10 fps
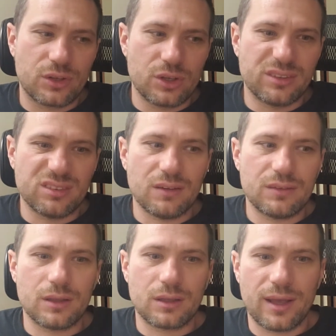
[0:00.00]
good safety
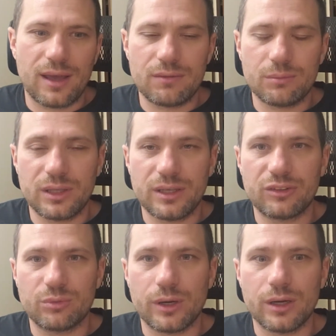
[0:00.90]
thing to have in
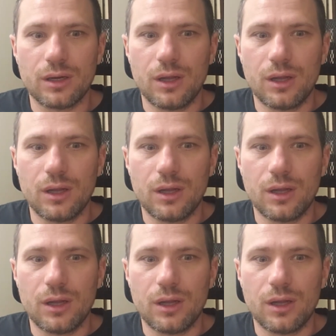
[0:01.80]
place where